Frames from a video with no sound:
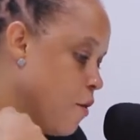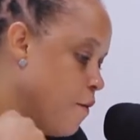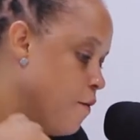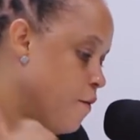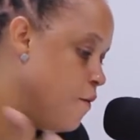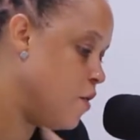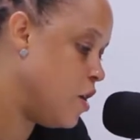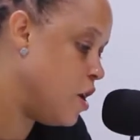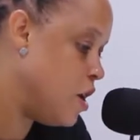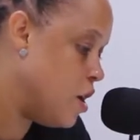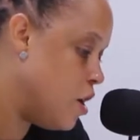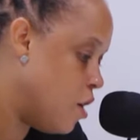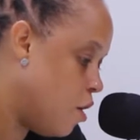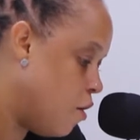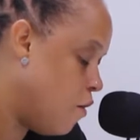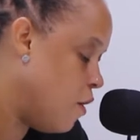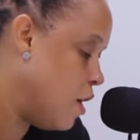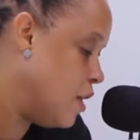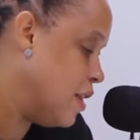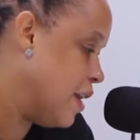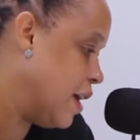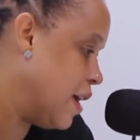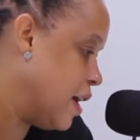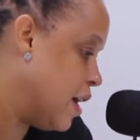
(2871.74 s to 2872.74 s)
video
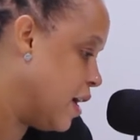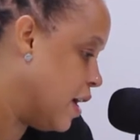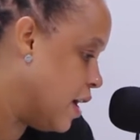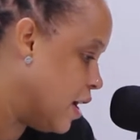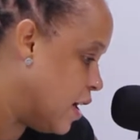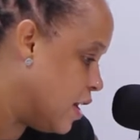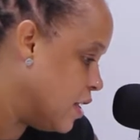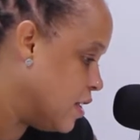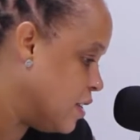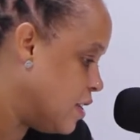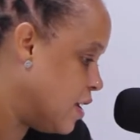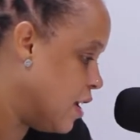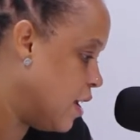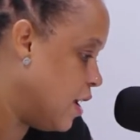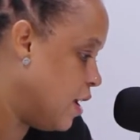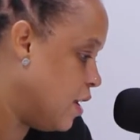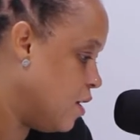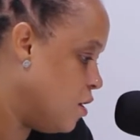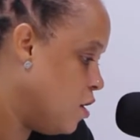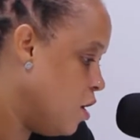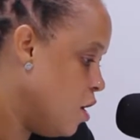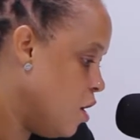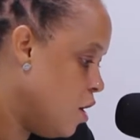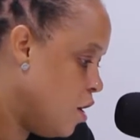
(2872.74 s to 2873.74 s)
and the content,